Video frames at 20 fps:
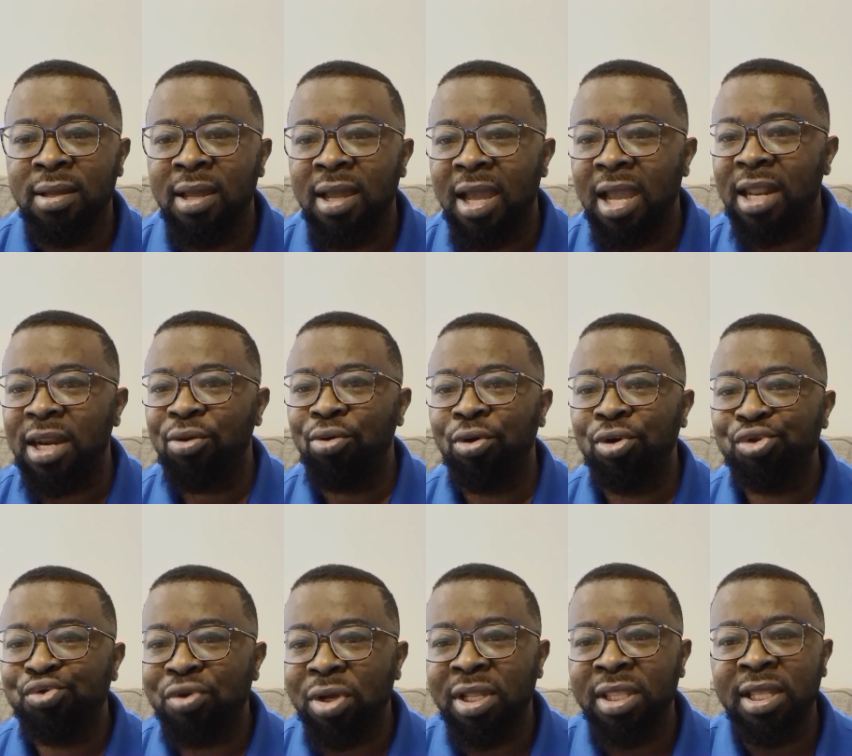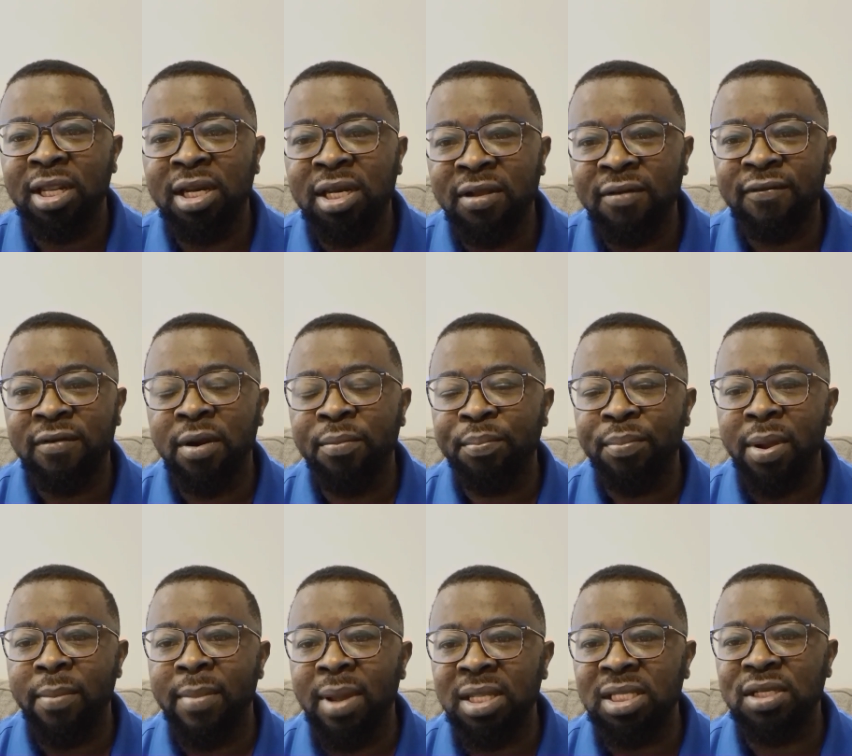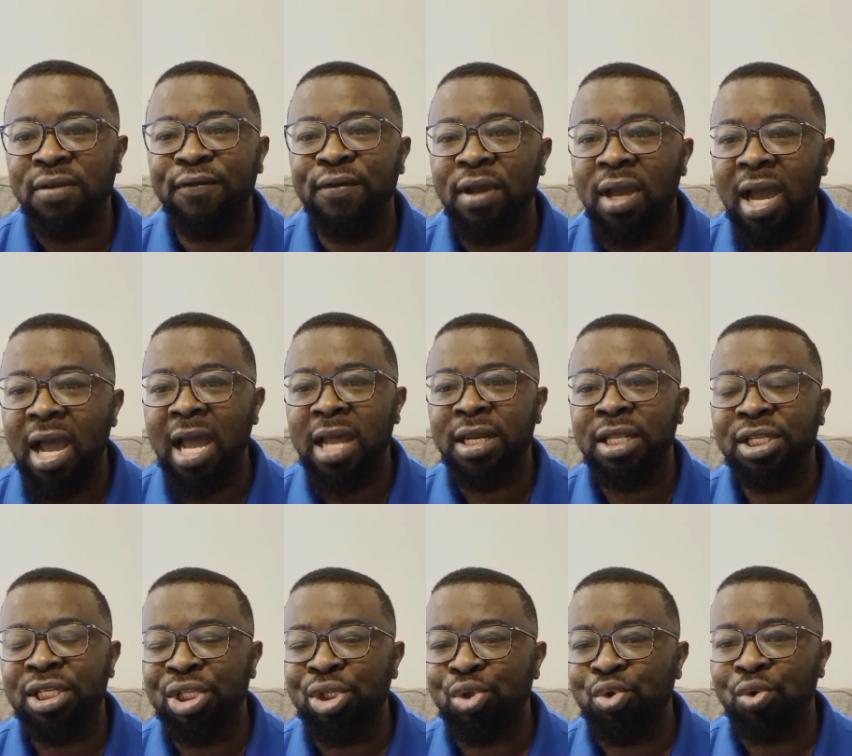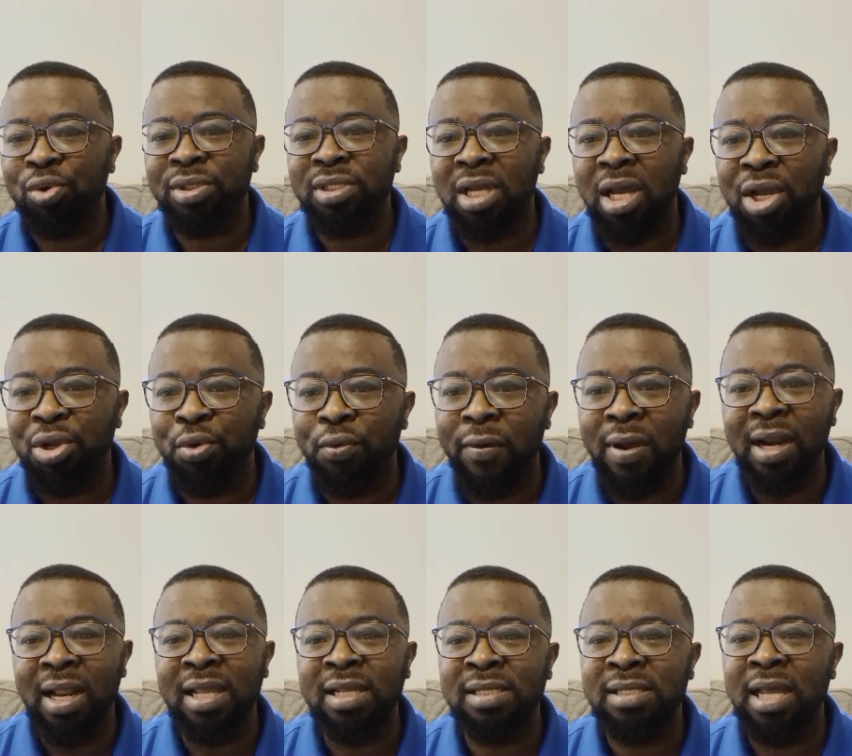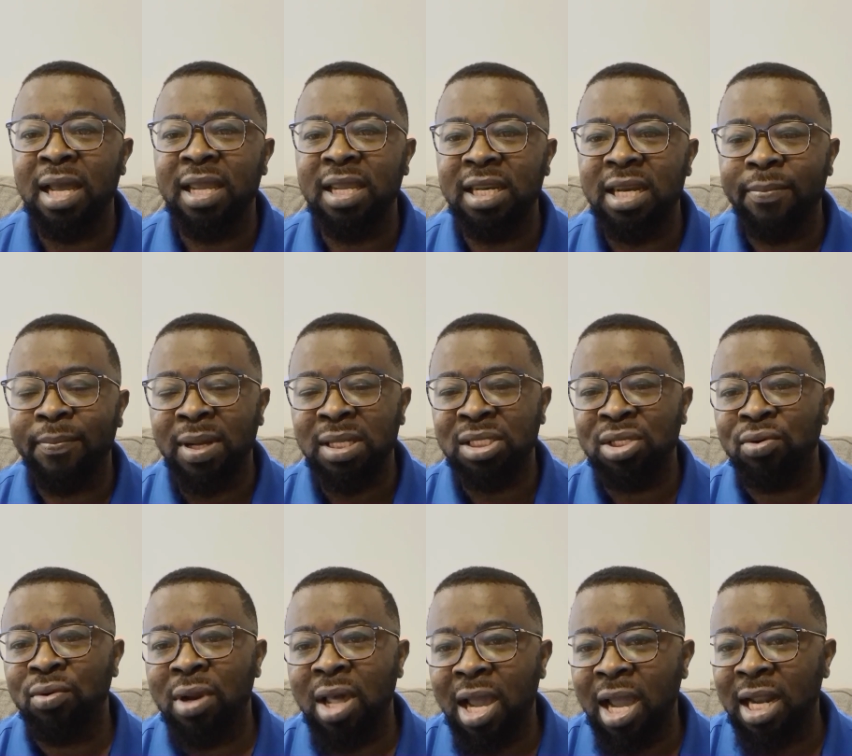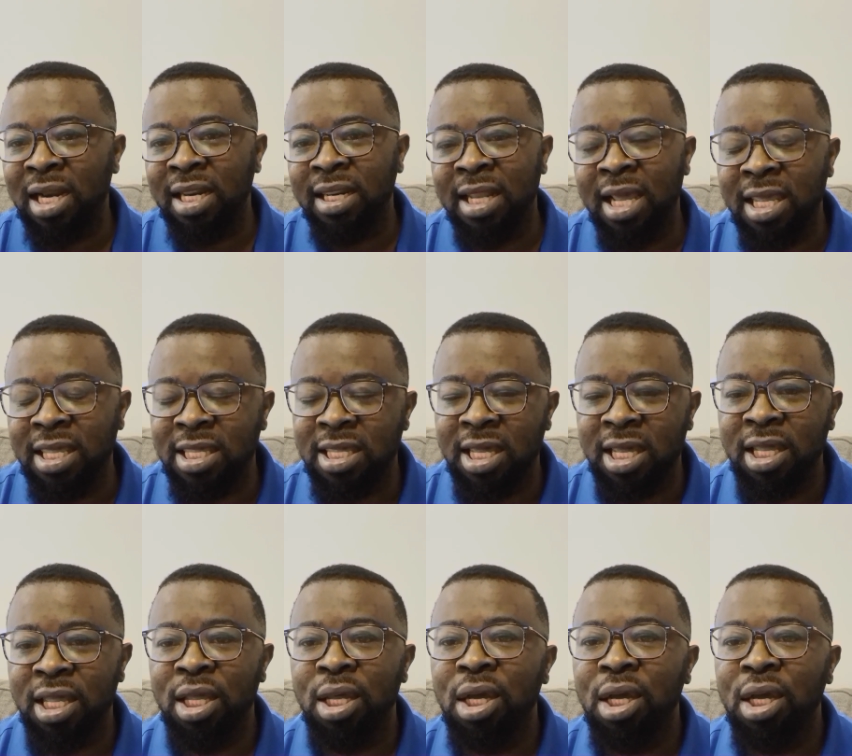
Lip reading: And those 23 different payments, if you add it in total, you realize that in a particular calendar year,